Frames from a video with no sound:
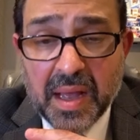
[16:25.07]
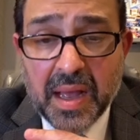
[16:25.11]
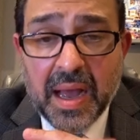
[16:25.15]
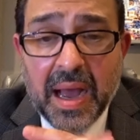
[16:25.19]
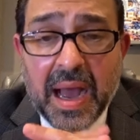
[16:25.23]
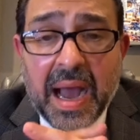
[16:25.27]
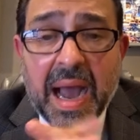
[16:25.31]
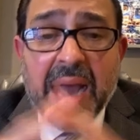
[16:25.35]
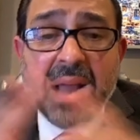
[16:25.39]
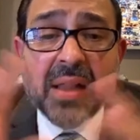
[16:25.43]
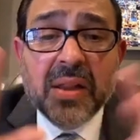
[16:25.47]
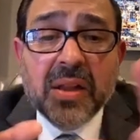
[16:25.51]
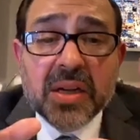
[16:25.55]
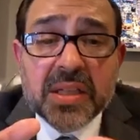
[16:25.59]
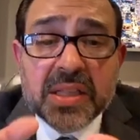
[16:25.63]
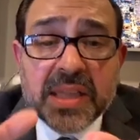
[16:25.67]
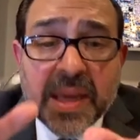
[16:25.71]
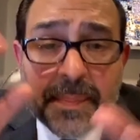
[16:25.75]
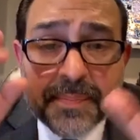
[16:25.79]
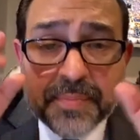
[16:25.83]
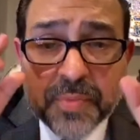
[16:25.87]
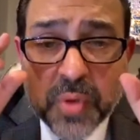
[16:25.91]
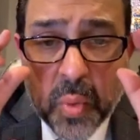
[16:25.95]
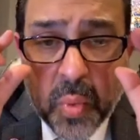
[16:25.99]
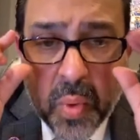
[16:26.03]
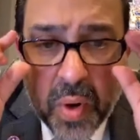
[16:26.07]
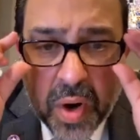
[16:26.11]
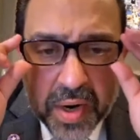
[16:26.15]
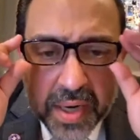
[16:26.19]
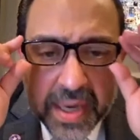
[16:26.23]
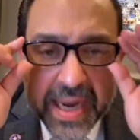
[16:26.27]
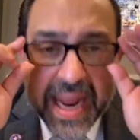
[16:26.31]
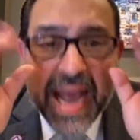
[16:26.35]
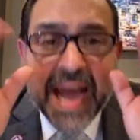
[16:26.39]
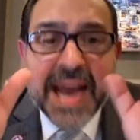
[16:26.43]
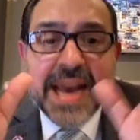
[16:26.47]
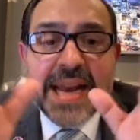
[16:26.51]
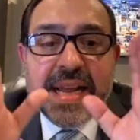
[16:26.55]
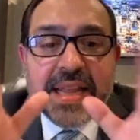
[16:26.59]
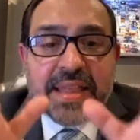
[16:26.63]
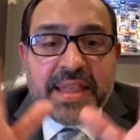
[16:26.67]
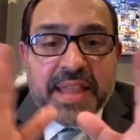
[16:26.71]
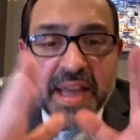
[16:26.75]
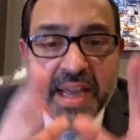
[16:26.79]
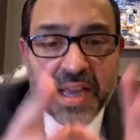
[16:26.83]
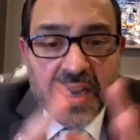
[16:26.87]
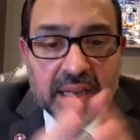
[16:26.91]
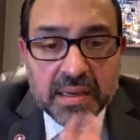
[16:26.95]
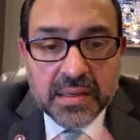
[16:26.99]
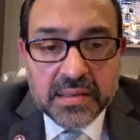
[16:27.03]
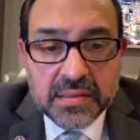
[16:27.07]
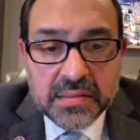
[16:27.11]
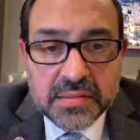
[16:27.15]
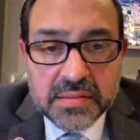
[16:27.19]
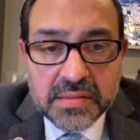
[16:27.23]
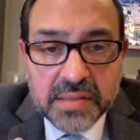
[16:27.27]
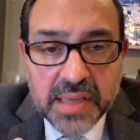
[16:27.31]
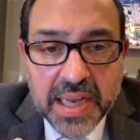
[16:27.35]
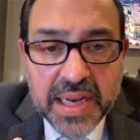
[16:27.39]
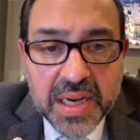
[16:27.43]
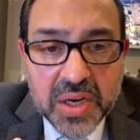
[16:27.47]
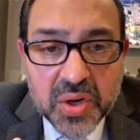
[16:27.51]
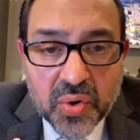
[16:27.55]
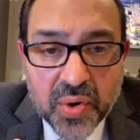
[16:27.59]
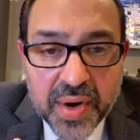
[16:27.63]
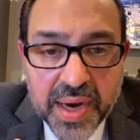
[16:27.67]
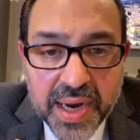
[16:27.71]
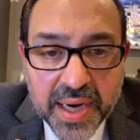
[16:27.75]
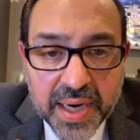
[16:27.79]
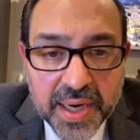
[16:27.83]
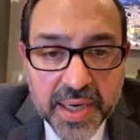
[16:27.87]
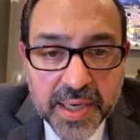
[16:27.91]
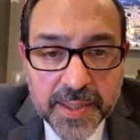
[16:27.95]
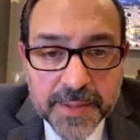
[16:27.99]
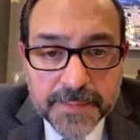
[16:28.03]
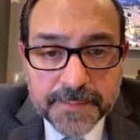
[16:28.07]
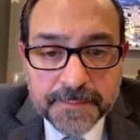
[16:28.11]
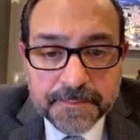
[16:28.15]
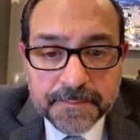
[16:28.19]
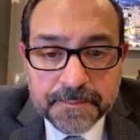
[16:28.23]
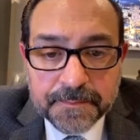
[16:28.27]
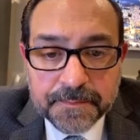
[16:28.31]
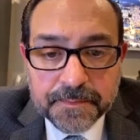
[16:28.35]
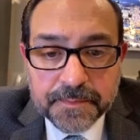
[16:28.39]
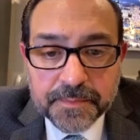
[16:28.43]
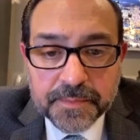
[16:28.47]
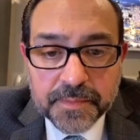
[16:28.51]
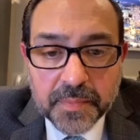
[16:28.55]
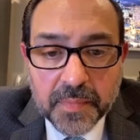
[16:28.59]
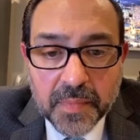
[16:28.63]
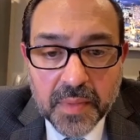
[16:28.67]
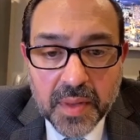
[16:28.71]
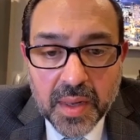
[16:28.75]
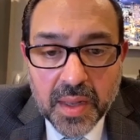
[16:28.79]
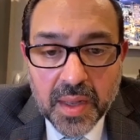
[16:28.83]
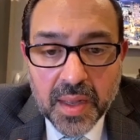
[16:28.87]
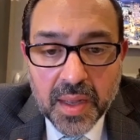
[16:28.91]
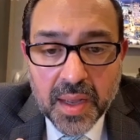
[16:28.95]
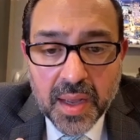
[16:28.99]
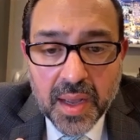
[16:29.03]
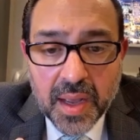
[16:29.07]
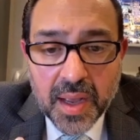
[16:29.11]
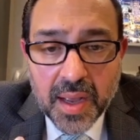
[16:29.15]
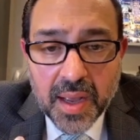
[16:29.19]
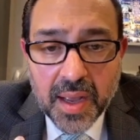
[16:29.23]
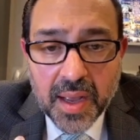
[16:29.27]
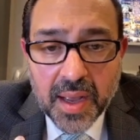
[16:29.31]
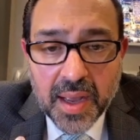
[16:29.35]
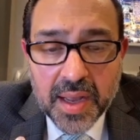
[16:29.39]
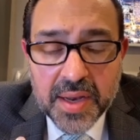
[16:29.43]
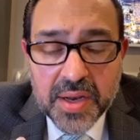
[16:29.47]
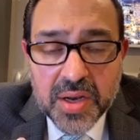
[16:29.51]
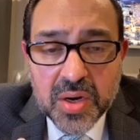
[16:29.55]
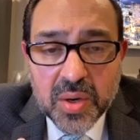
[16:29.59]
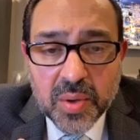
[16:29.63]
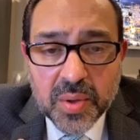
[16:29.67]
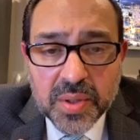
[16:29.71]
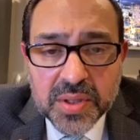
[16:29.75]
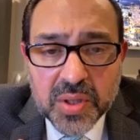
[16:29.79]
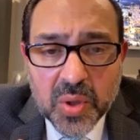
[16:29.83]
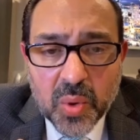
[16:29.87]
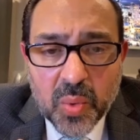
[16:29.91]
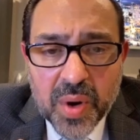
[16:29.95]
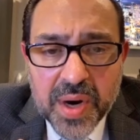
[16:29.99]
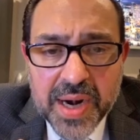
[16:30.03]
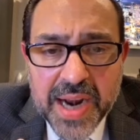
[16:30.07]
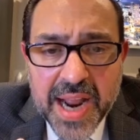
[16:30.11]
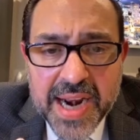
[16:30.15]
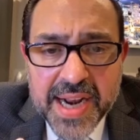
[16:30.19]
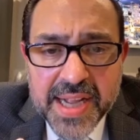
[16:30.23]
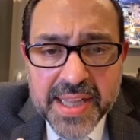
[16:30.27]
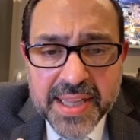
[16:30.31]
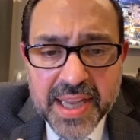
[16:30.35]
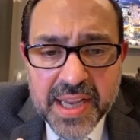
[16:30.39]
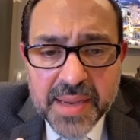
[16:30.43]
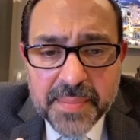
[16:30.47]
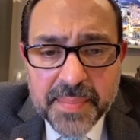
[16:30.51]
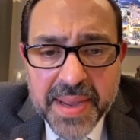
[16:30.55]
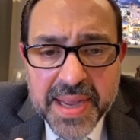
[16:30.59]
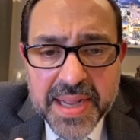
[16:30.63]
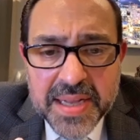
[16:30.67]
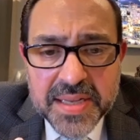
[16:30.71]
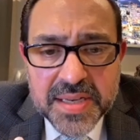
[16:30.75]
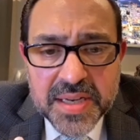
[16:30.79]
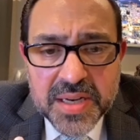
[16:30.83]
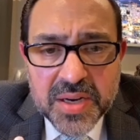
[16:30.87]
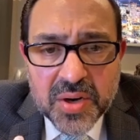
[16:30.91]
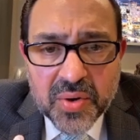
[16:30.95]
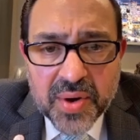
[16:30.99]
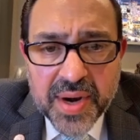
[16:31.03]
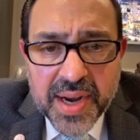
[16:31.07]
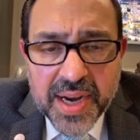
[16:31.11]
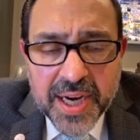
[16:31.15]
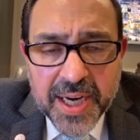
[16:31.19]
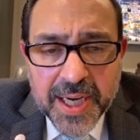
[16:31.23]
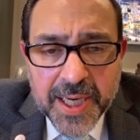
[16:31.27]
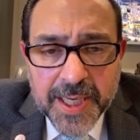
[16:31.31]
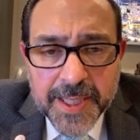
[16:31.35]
I looked up the word anything in Greek. And you know what the word anything means in Greek?